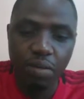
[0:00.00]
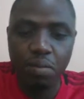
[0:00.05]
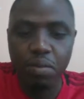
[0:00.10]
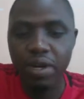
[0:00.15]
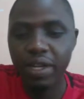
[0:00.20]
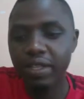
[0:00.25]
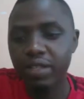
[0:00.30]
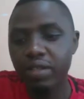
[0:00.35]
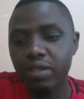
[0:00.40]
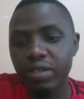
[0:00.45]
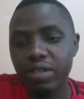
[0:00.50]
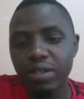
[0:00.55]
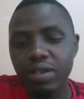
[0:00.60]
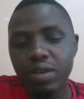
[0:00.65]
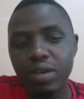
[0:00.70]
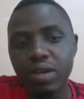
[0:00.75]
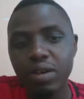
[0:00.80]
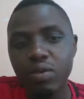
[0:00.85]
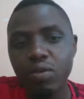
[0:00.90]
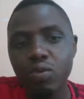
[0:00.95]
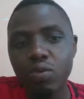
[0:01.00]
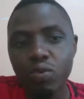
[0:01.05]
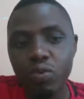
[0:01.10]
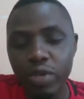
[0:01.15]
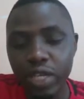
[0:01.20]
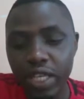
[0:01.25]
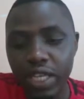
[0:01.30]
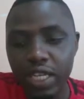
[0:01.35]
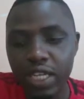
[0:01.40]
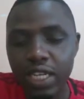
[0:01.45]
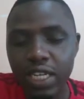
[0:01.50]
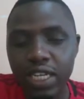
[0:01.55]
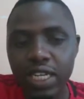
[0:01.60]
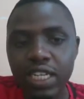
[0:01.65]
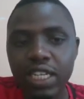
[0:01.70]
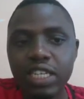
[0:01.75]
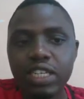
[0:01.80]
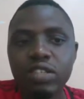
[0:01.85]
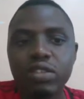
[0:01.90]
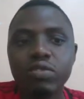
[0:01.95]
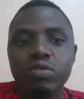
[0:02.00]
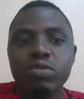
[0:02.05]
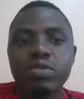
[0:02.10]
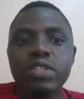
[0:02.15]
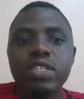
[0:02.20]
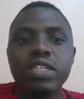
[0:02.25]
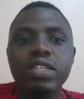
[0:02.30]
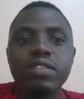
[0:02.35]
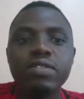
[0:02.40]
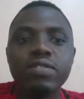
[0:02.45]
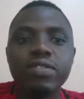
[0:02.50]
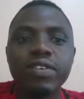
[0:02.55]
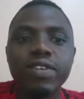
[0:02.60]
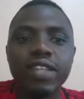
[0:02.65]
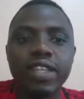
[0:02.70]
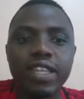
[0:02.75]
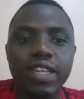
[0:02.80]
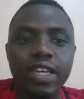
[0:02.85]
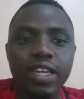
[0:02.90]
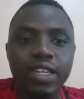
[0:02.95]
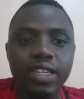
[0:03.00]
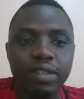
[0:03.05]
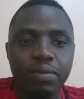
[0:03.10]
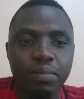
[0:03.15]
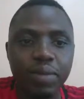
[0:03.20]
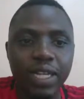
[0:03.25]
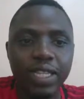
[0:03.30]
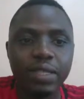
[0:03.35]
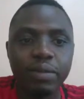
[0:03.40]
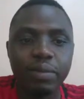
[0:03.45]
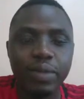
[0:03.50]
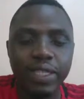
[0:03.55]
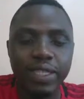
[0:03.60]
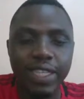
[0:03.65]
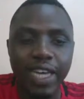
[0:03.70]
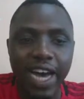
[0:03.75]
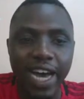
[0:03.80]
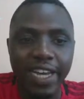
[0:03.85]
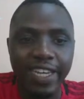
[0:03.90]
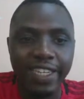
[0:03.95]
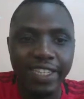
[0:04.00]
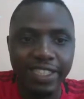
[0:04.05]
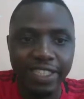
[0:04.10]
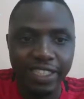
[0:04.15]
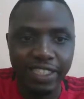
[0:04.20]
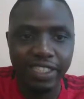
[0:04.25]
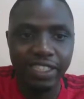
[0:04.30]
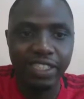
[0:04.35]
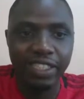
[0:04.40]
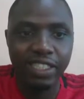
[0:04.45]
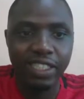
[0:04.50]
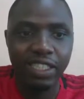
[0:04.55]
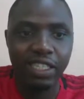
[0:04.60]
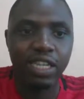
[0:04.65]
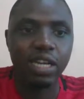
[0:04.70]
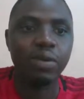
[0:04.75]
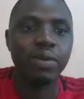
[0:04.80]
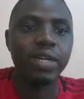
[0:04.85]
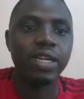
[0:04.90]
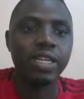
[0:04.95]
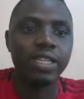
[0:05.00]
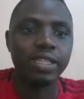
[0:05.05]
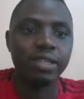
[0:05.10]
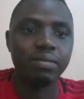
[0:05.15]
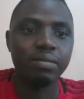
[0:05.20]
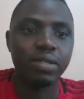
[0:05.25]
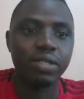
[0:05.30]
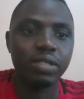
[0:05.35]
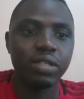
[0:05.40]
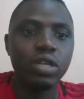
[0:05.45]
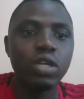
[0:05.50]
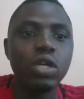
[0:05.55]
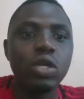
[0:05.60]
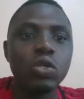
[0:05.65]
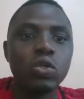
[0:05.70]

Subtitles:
But we need to save the department ID in our database.